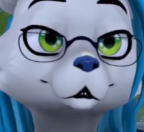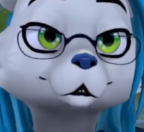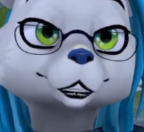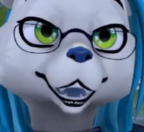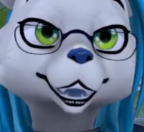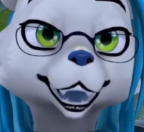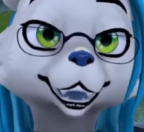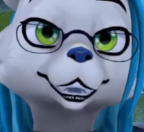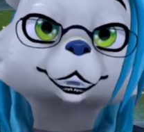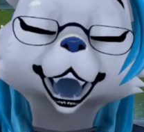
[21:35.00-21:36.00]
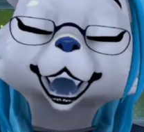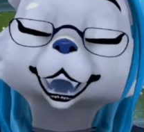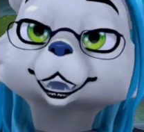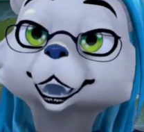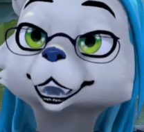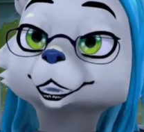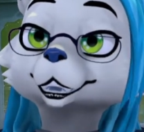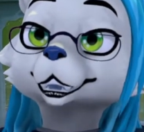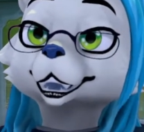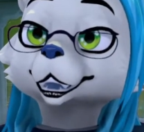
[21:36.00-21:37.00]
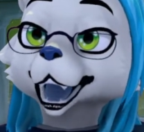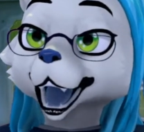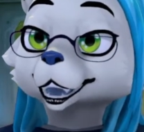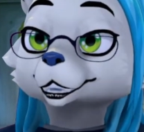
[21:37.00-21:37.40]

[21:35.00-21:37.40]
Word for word: Her blood just tastes like garbage for vampires.